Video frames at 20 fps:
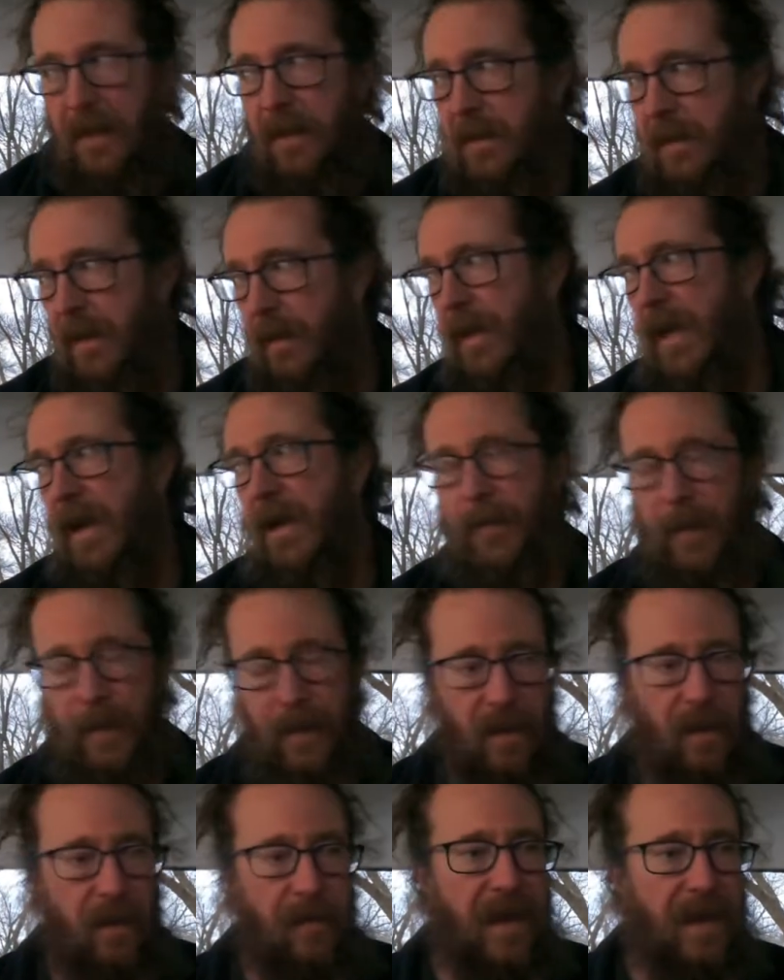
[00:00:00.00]
then we got to put
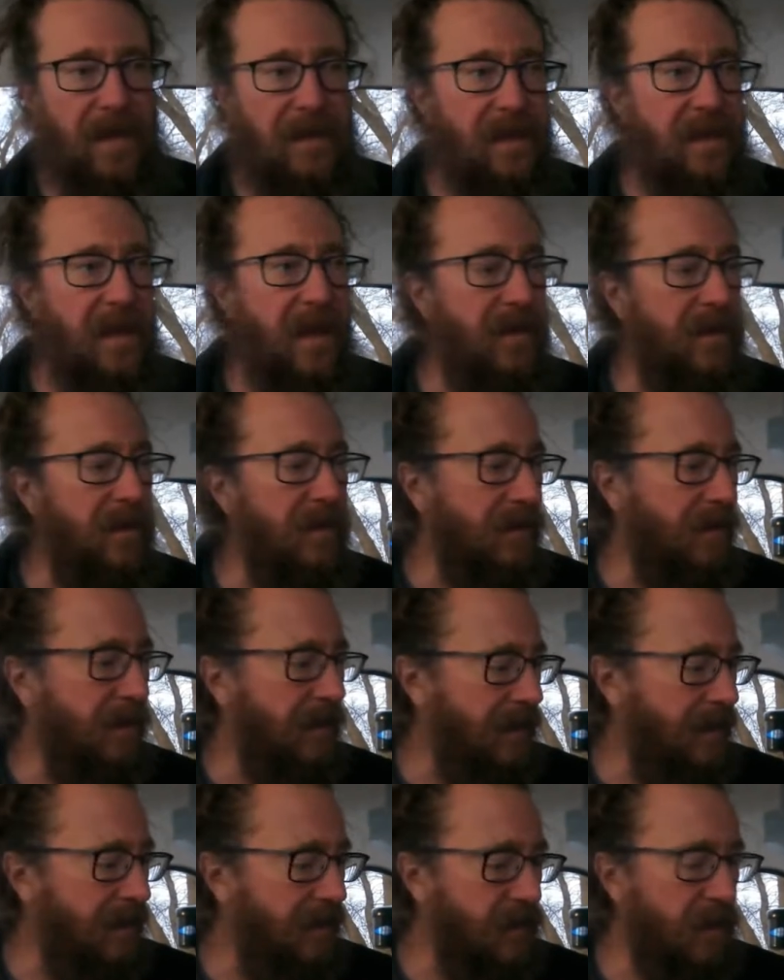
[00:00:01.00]
it all back together,
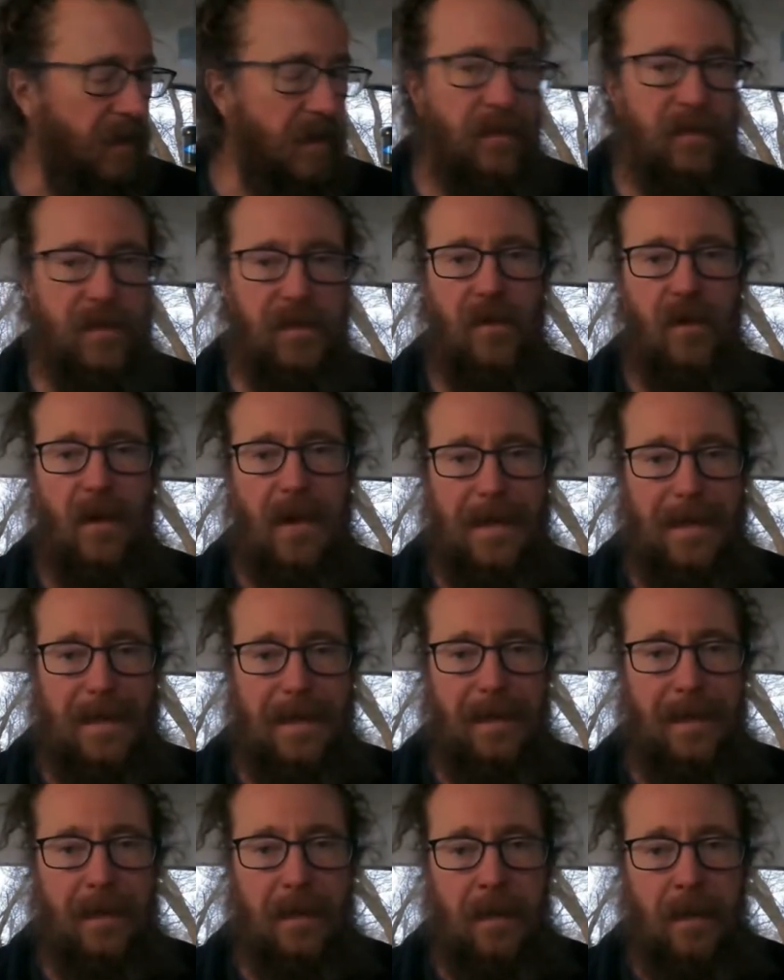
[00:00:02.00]
and the truck was
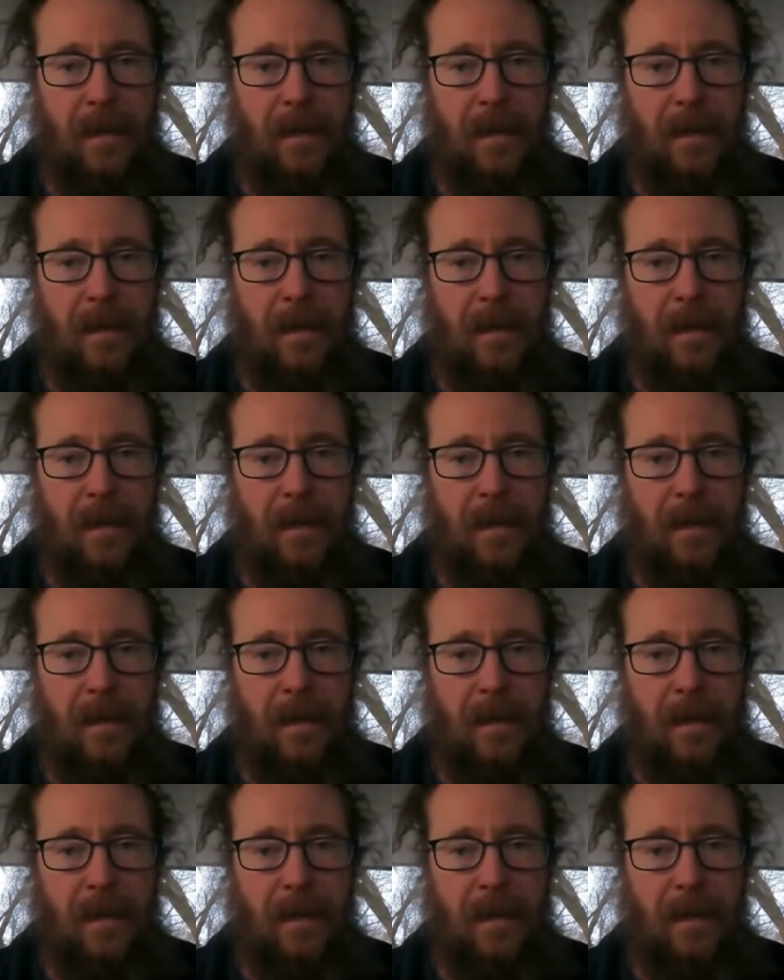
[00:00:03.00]
grinding